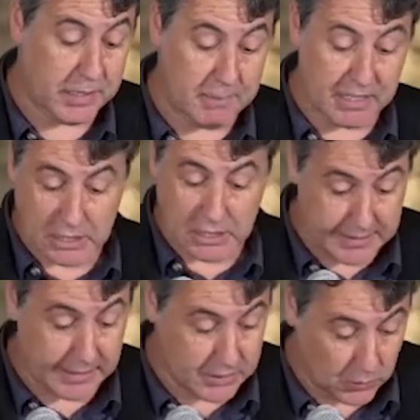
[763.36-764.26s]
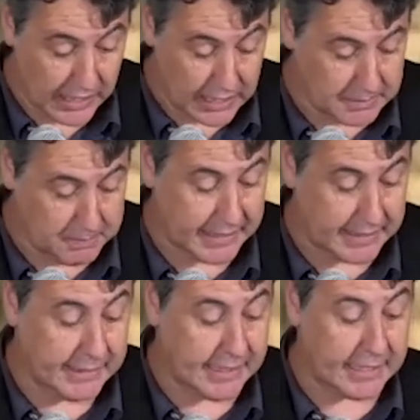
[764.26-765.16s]
Here on Tuesday
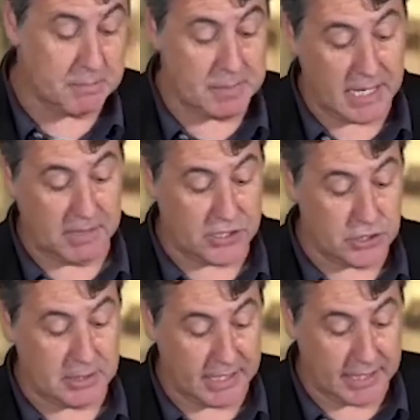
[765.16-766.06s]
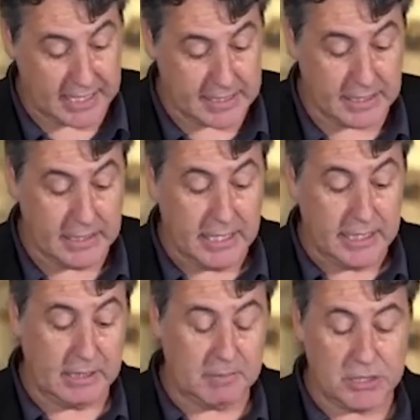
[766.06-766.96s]
29th in the
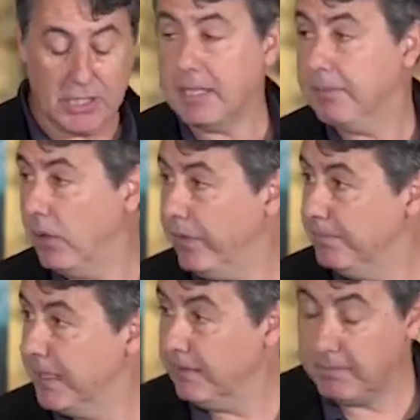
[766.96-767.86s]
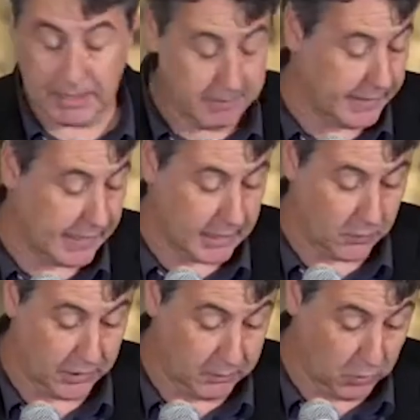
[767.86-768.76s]
afternoon, we will share with
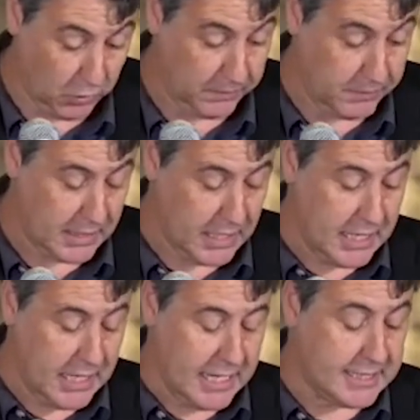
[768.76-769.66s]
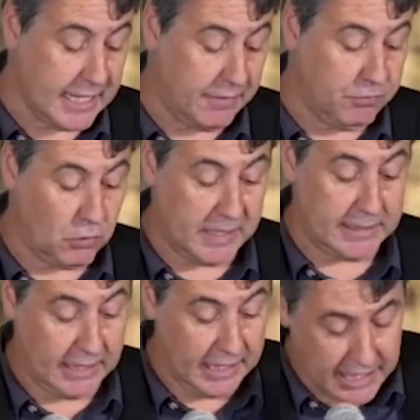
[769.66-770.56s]
citizens of Manresa and people
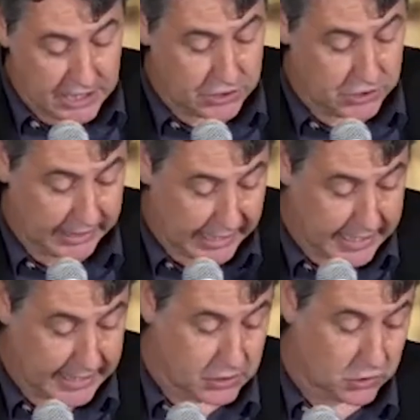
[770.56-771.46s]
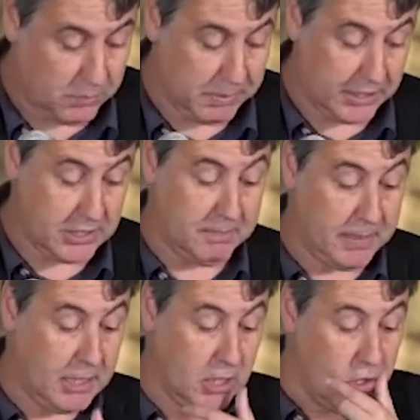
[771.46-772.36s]
coming from all around the world. We
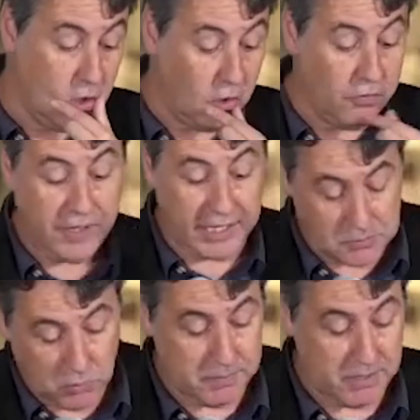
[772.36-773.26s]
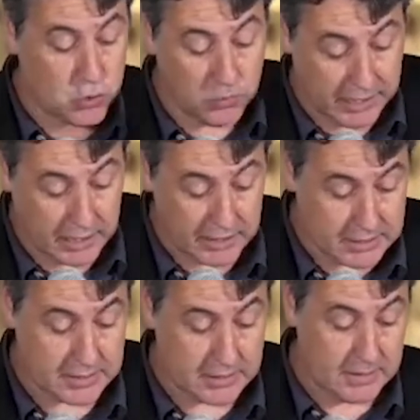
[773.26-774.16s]
will have workshops,
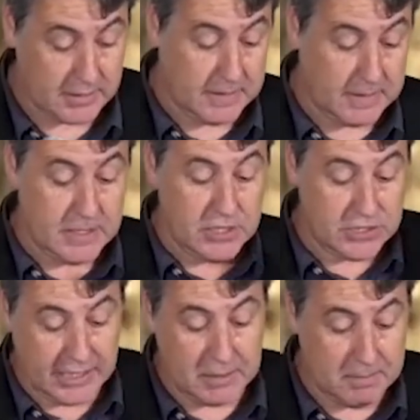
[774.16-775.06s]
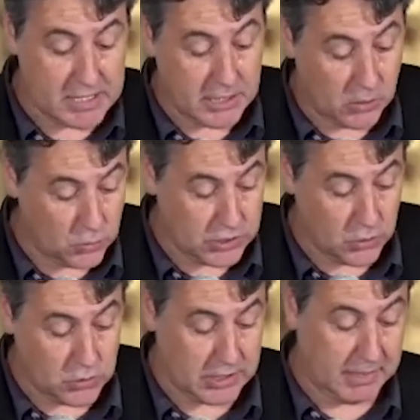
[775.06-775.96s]
debates to talk about how
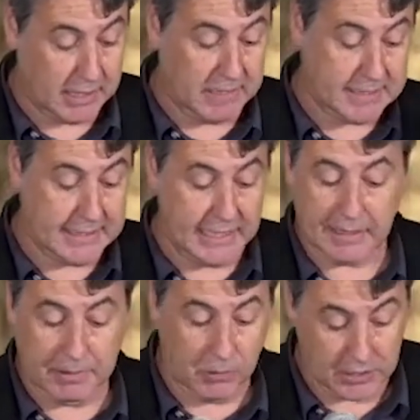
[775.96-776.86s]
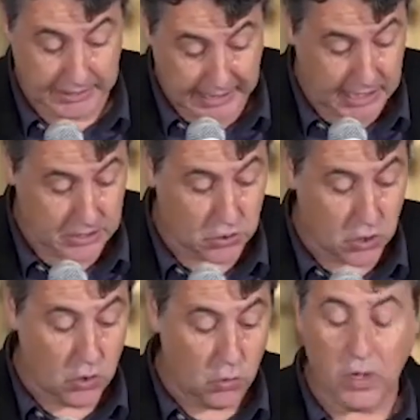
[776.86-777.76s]
the youngsters, the youth
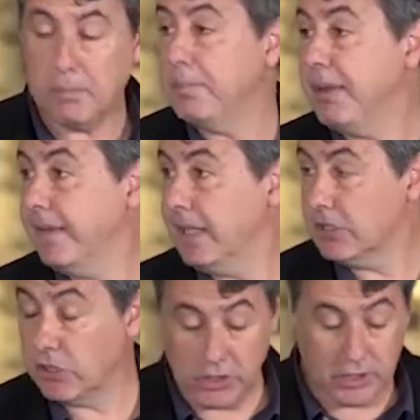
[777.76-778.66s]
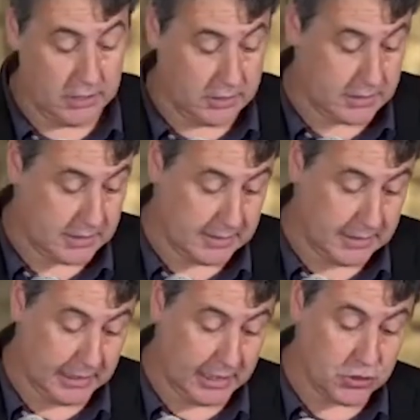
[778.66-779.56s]
movements can be
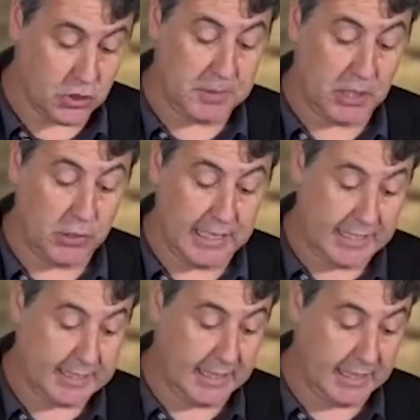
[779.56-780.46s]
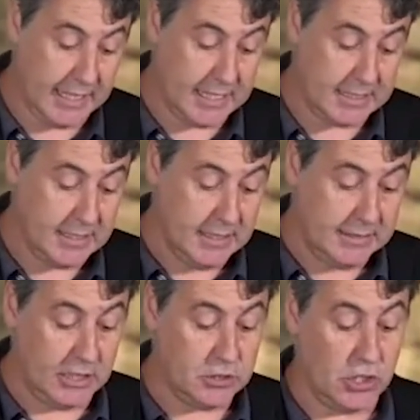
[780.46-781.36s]
more diverse, the role
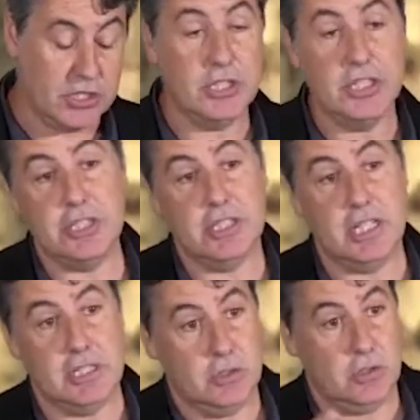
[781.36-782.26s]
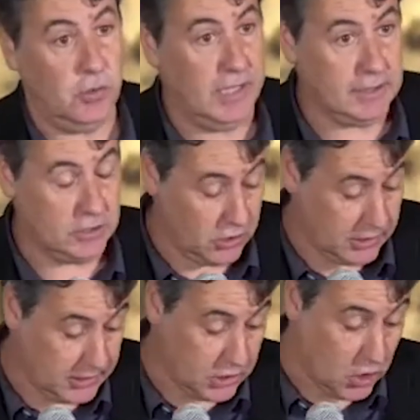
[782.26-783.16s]
of women, minority
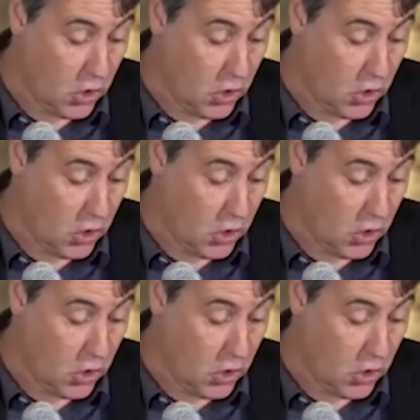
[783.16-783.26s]
religion,